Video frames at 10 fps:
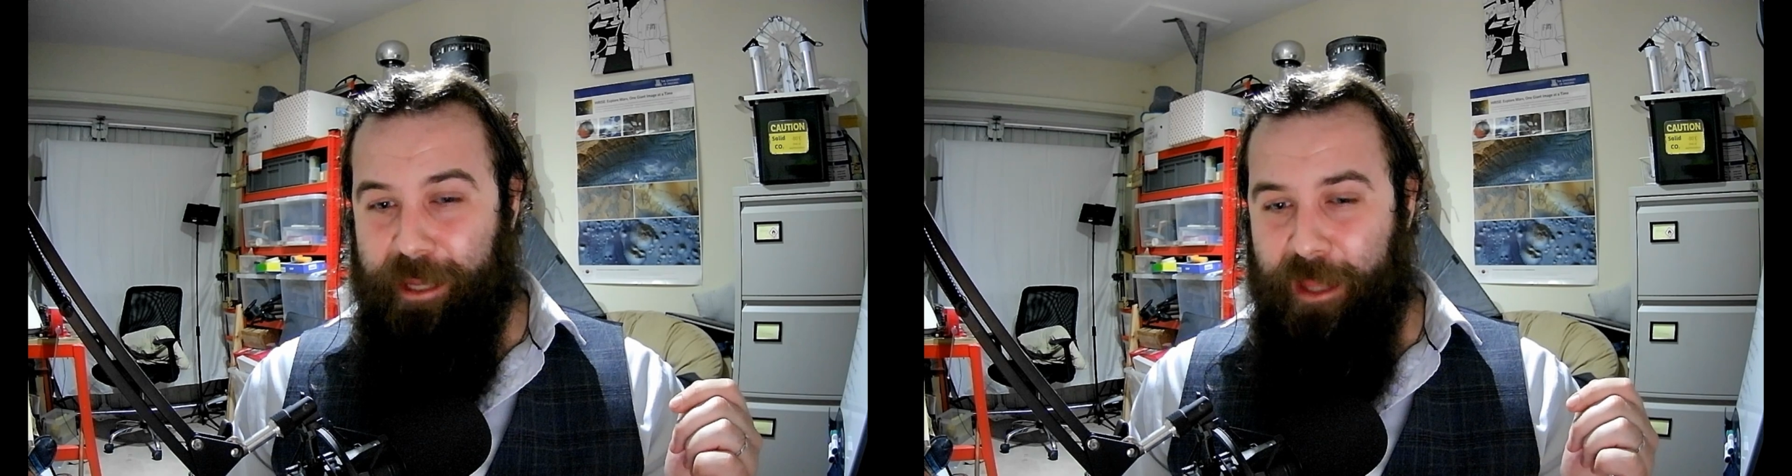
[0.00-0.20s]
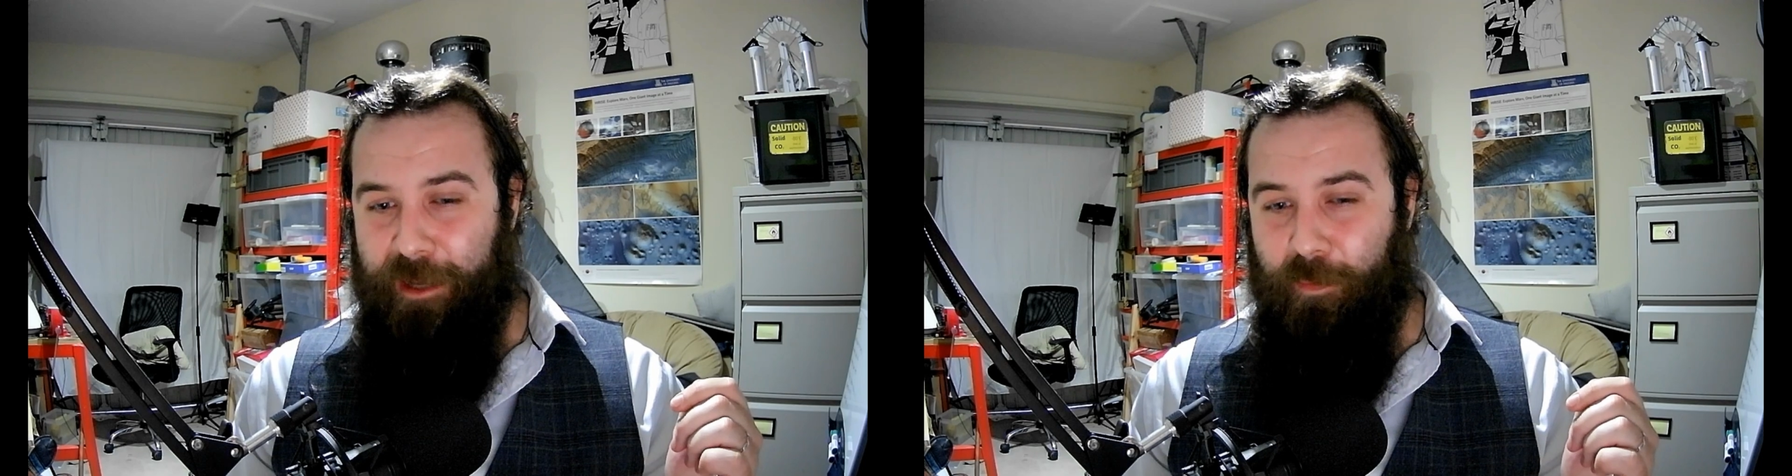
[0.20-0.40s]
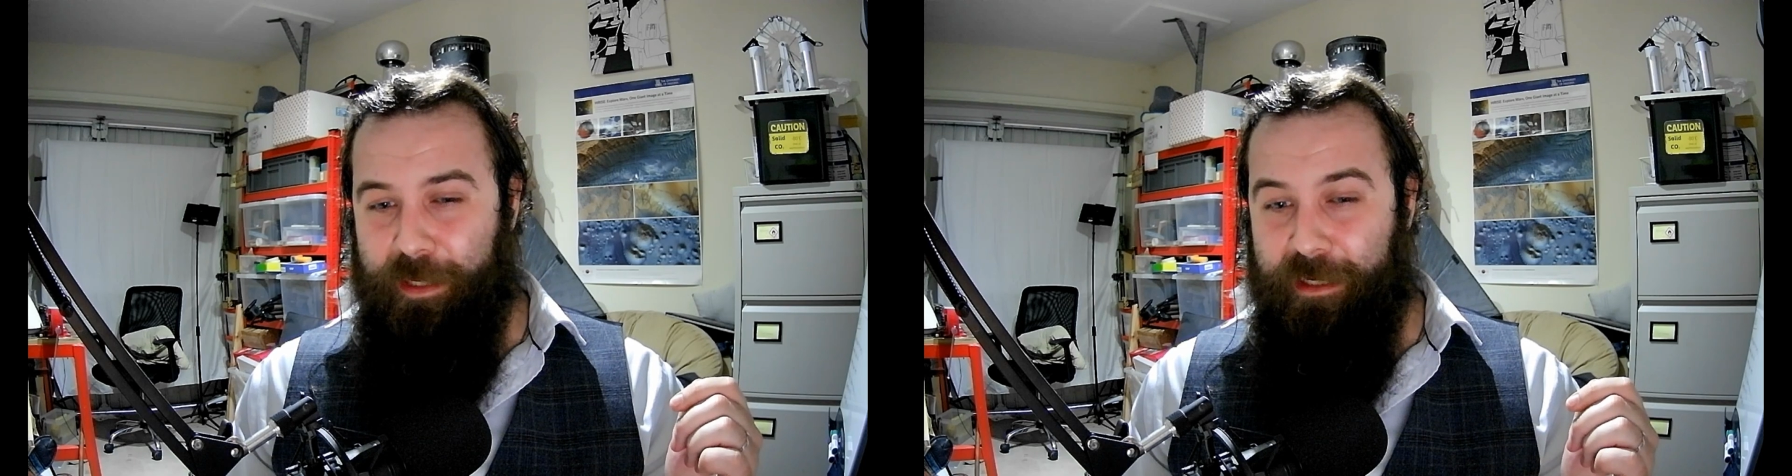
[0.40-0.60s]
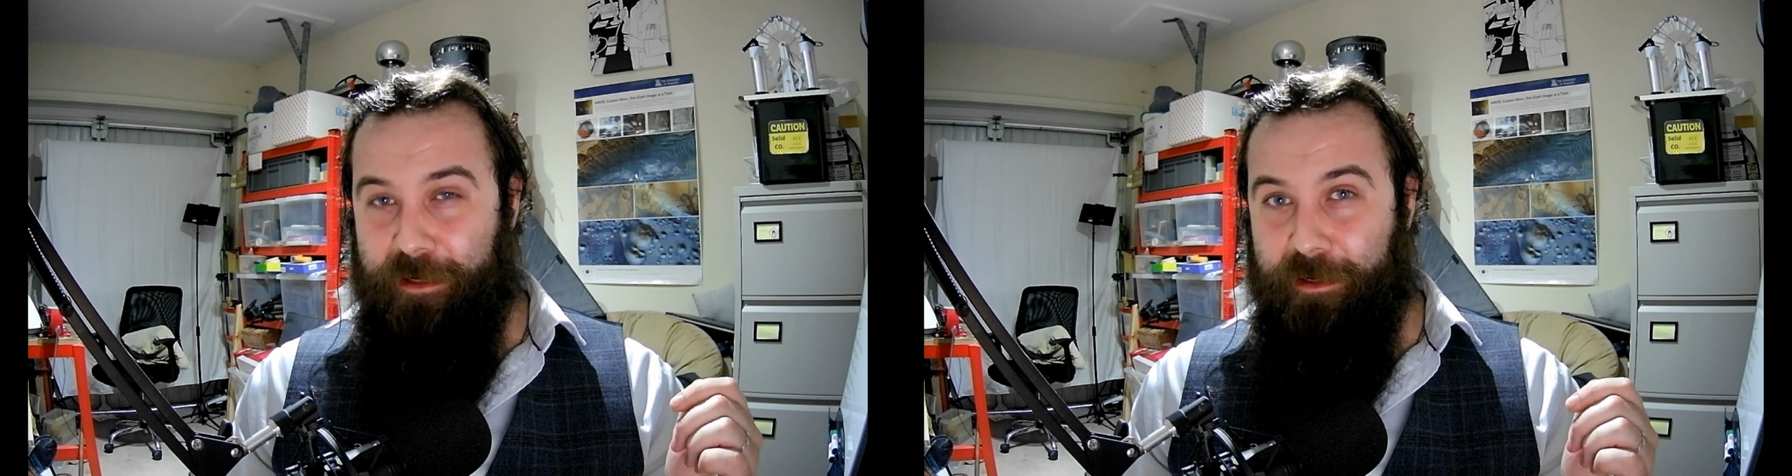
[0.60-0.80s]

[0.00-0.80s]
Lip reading: Halloween.